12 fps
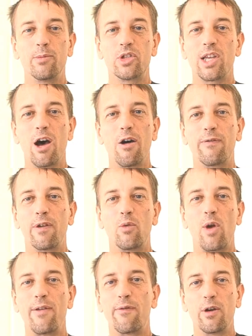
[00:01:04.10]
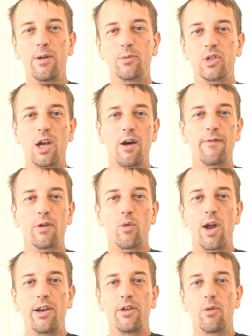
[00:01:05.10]
himself and write for himself and
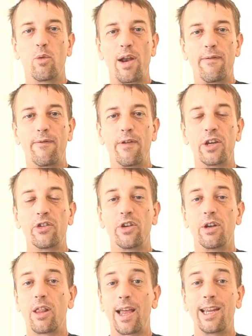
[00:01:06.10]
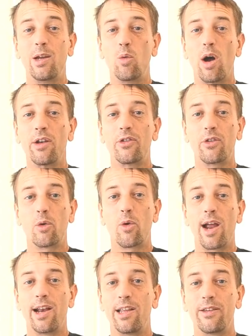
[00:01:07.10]
write fiction like he wants to
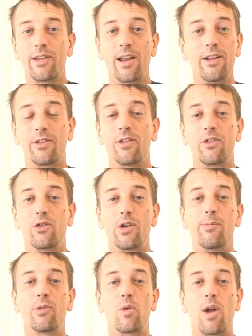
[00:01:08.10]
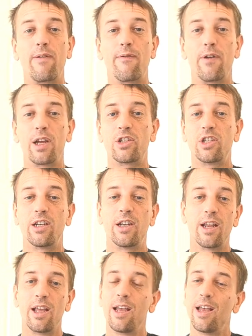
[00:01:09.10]
write. He said it's his dream to write fiction.
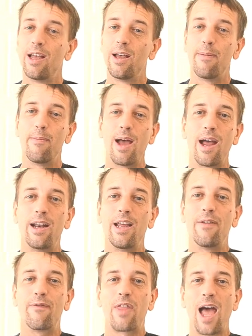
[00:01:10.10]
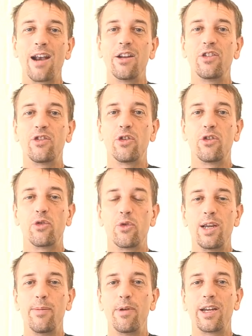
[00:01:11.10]
Man, if that is your
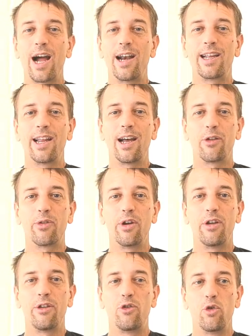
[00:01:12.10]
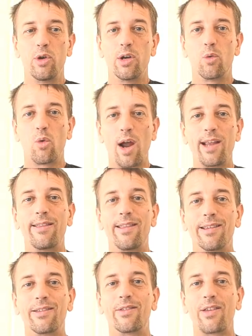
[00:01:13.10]
dream, you got to get out there and do it right
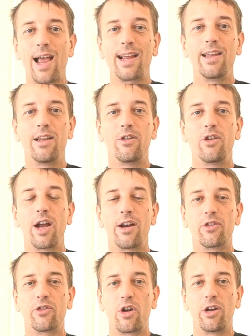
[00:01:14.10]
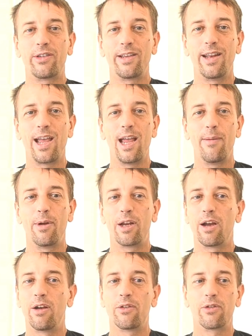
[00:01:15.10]
this second. You got to start today
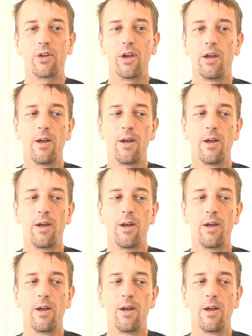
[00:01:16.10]
because,